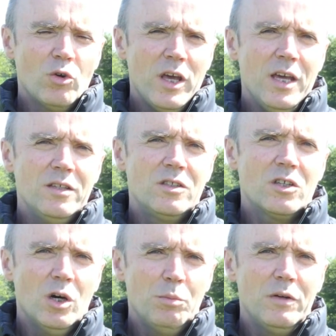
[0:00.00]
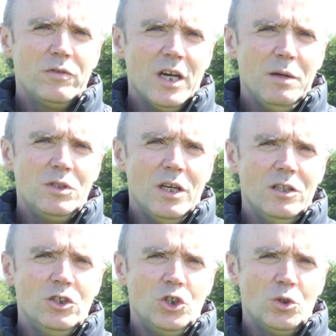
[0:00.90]
grazed a couple of times
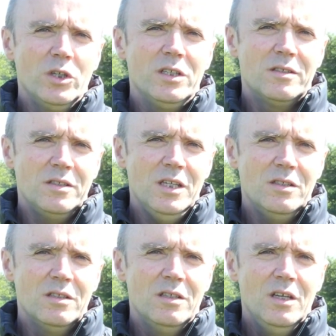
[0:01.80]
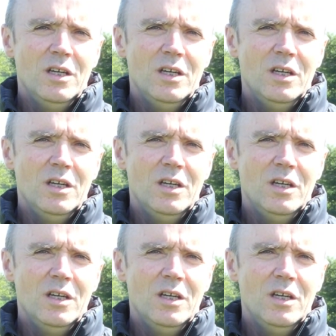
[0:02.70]
then during the season